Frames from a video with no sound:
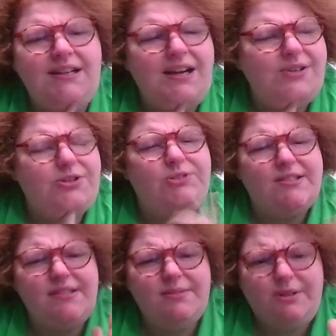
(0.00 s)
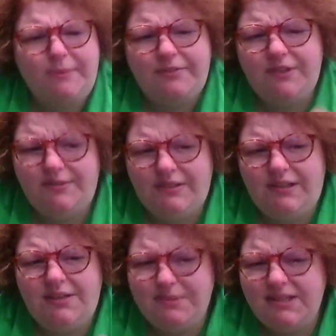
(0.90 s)
I don't know, that's not really my favorite
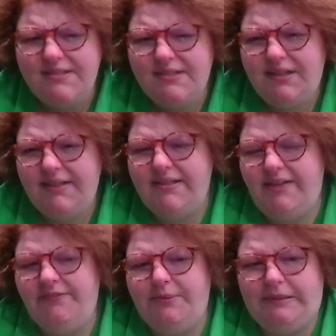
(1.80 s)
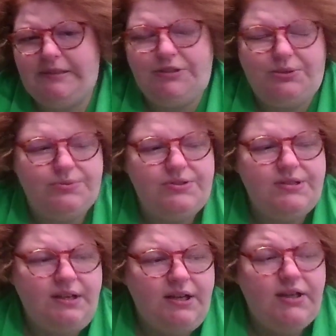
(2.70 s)
line, but that's a line that everybody knows.
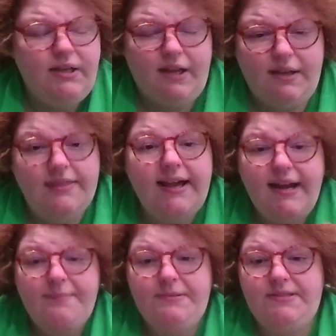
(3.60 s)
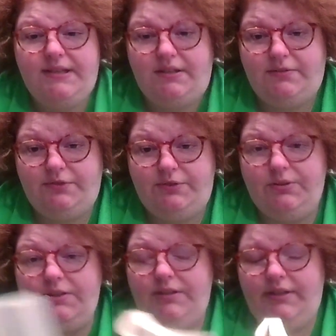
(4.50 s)
That happens at
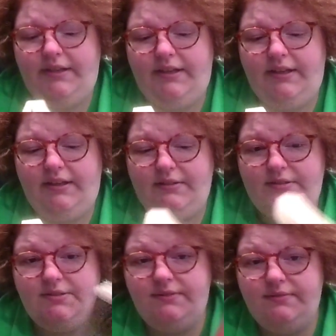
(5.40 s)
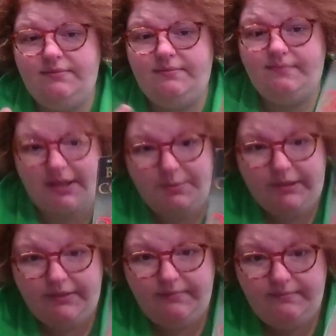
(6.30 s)
Harfleur, and they
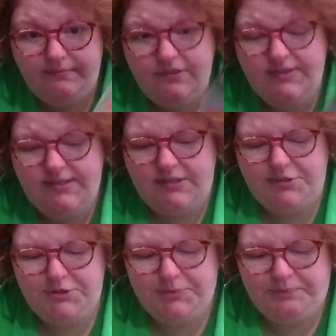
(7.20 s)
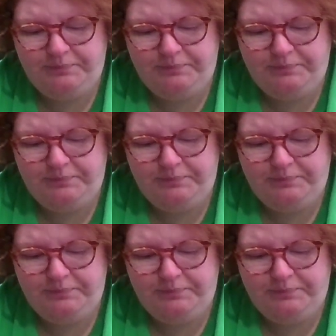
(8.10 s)
win the siege.